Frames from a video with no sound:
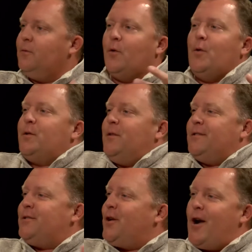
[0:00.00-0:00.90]
For those of
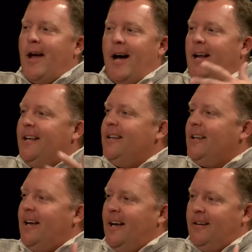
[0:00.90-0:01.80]
us that are not
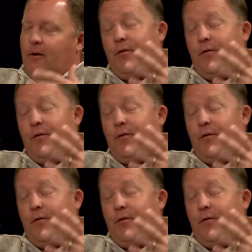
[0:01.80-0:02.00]
in that,